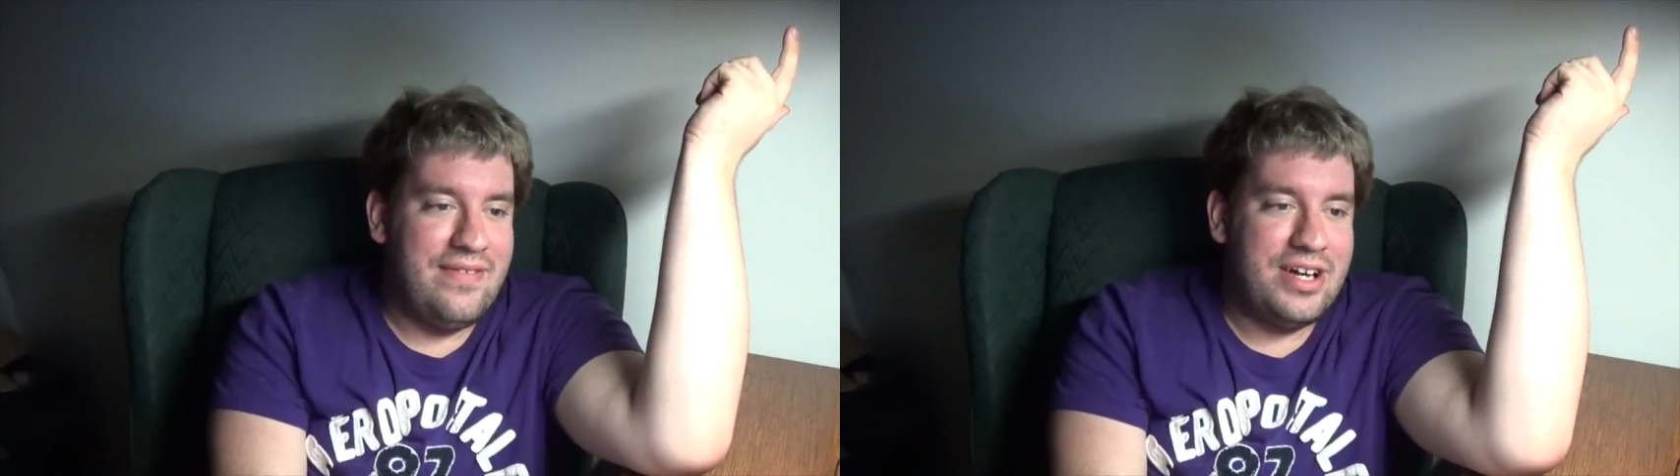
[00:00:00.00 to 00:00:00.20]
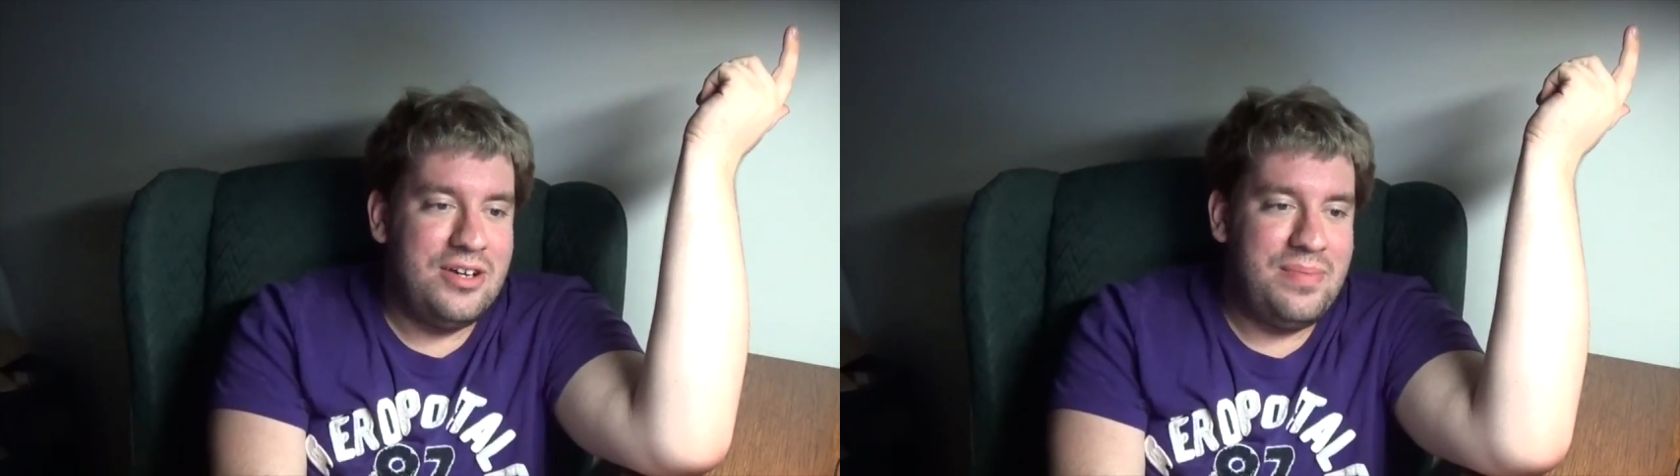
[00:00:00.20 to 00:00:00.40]

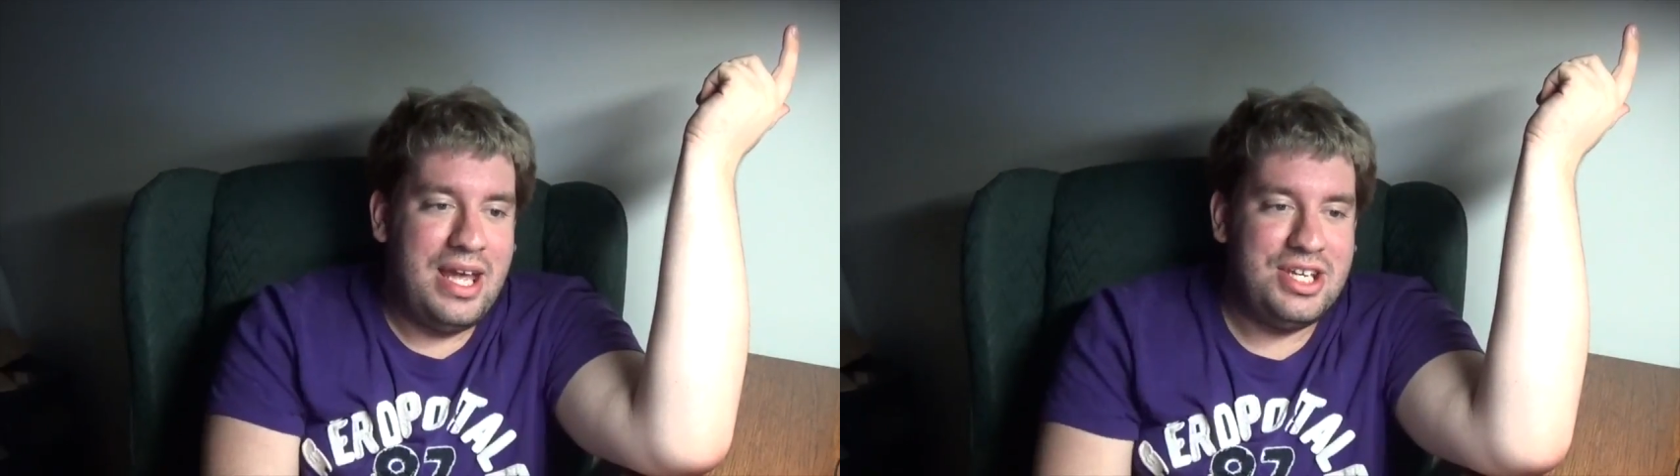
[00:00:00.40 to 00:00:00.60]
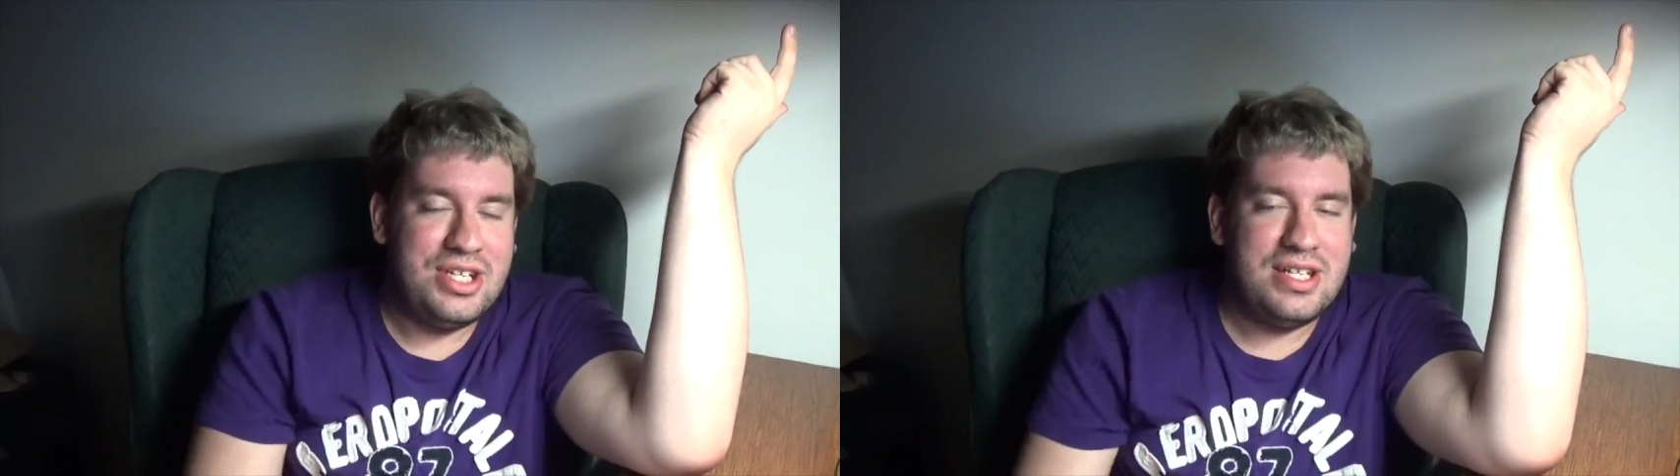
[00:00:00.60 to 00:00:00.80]
Are you
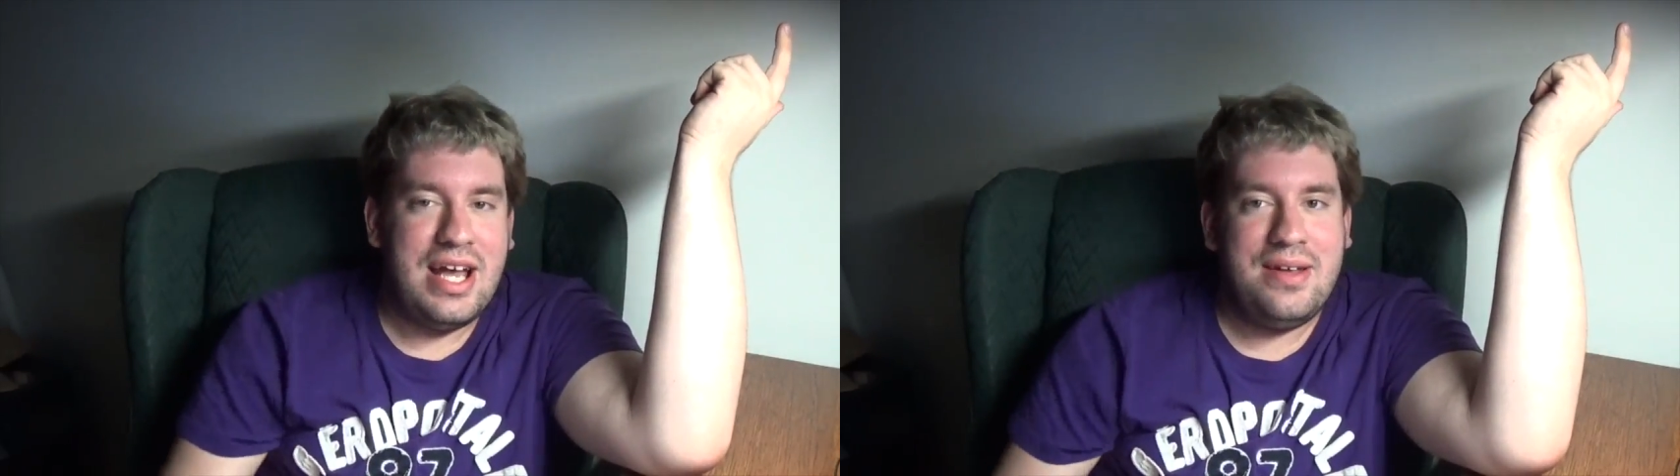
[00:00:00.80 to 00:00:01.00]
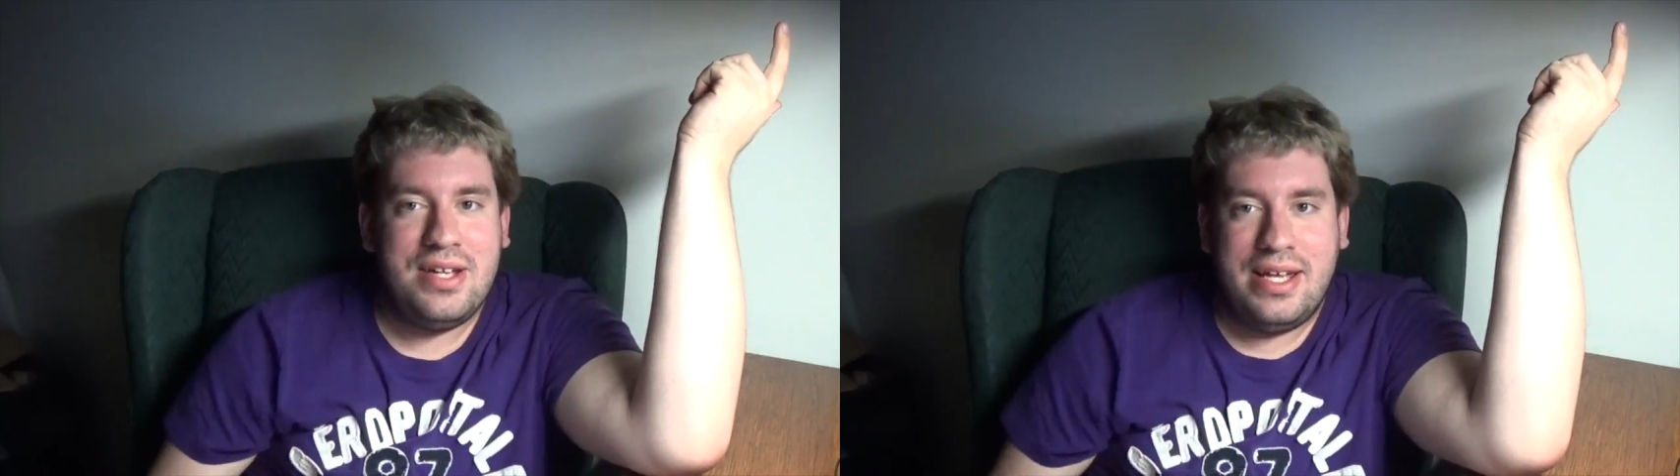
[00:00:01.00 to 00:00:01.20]
patient?
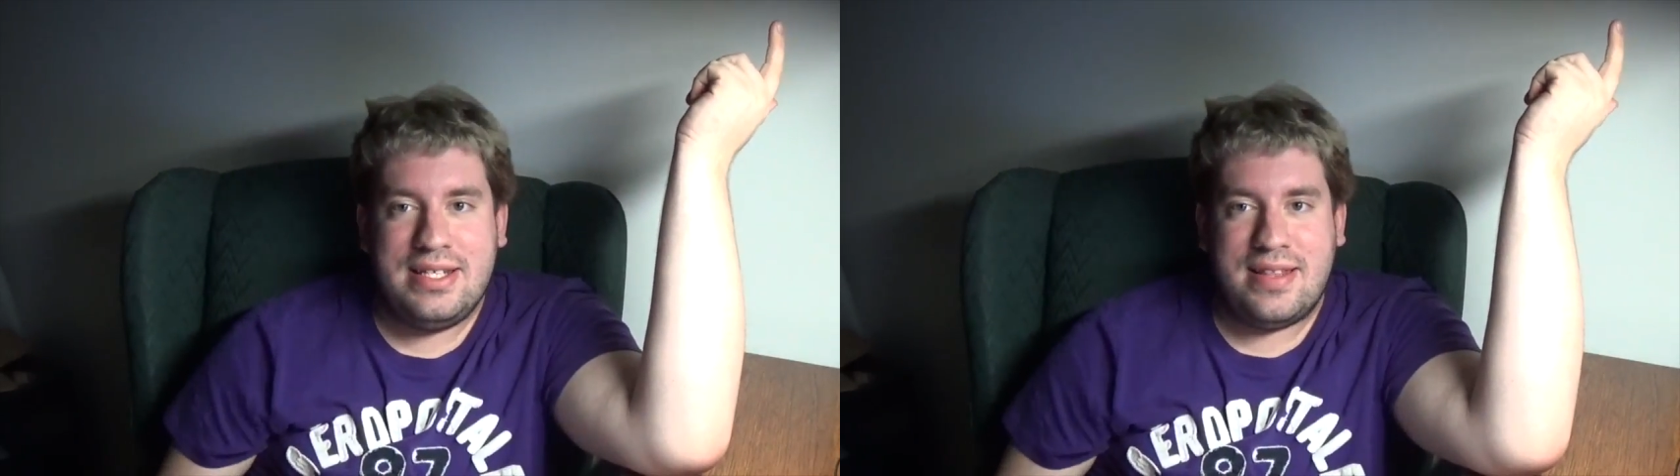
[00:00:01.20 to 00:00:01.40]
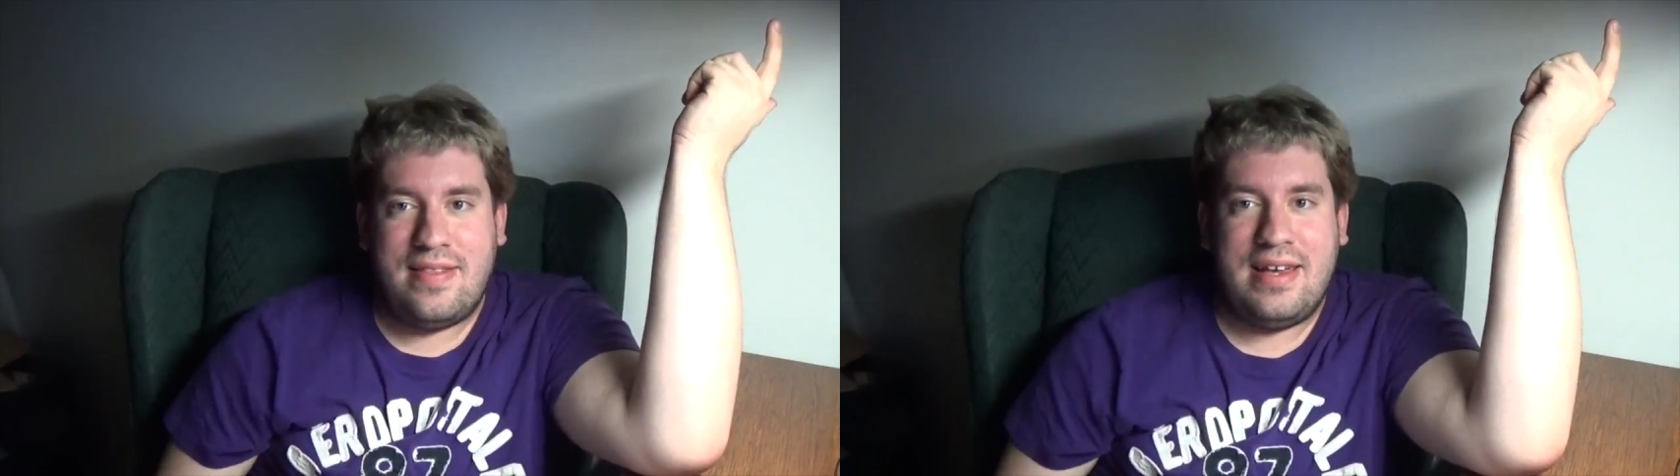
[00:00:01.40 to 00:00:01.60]
I'd like
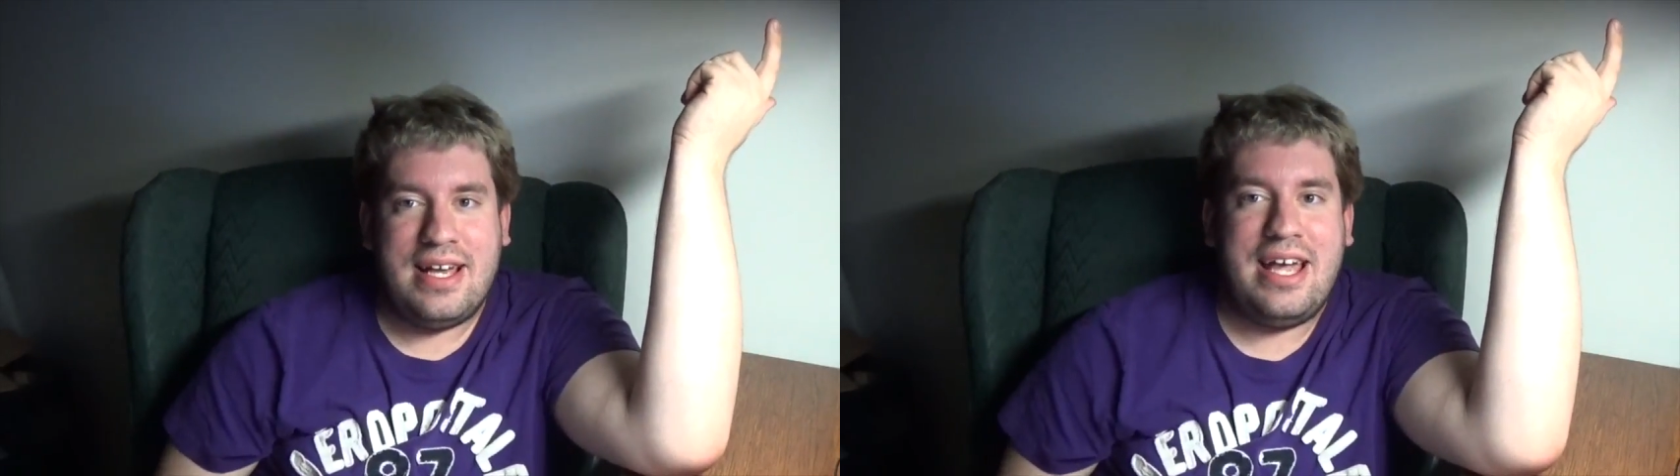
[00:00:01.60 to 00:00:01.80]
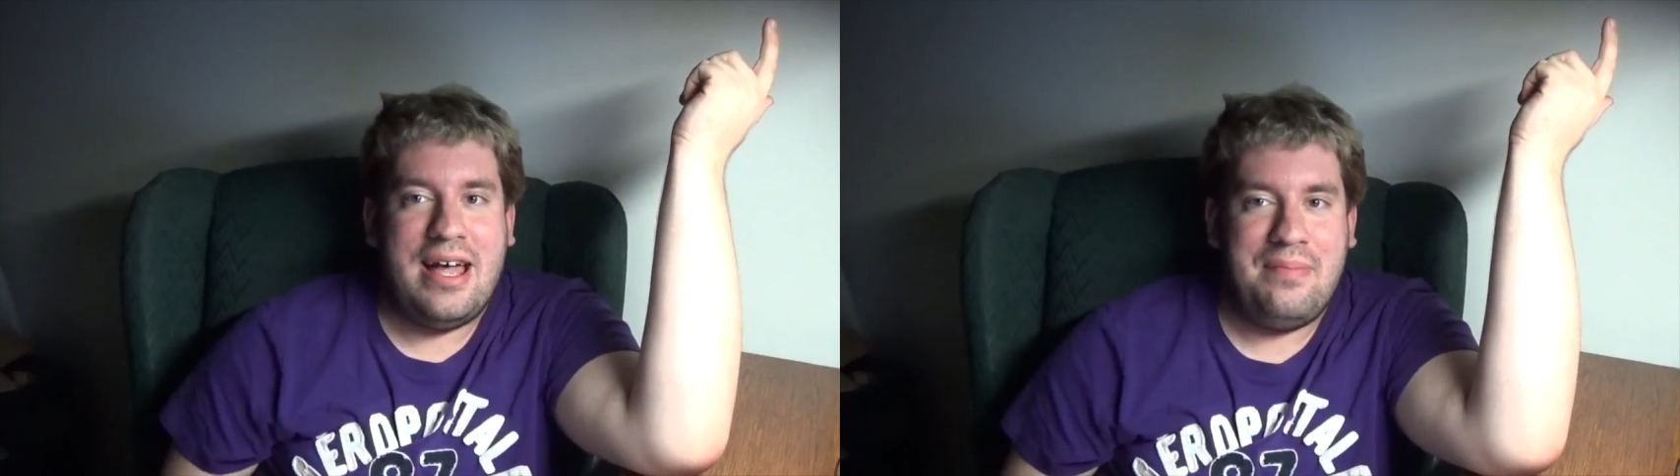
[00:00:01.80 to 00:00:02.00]
to think
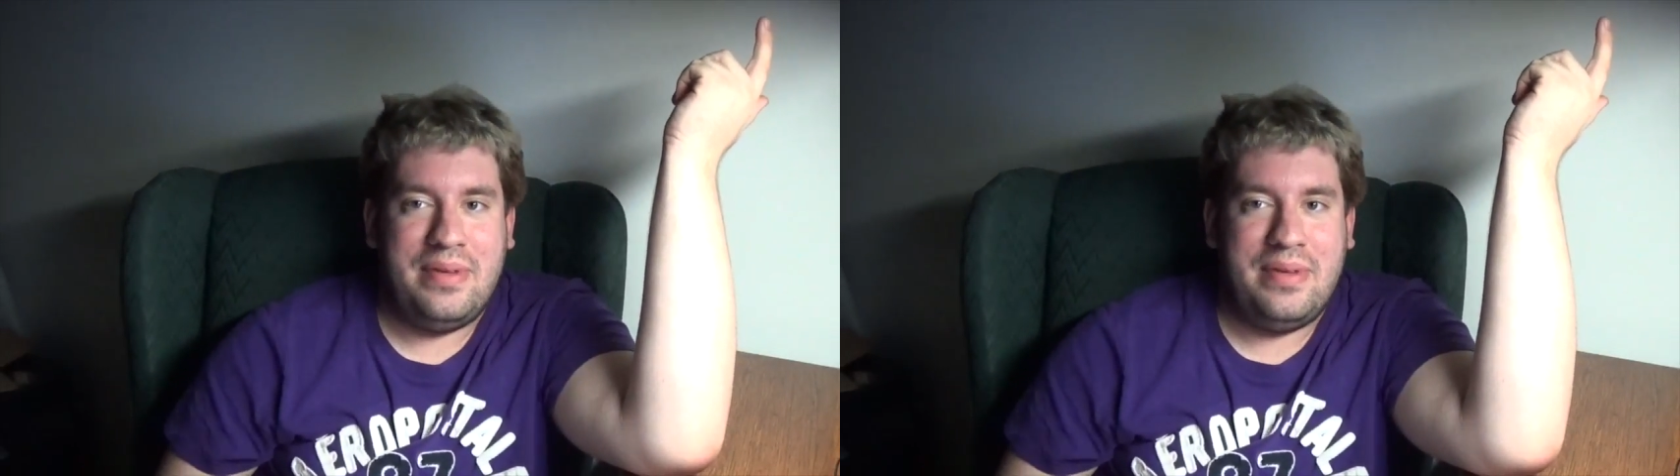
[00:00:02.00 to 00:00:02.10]
I am,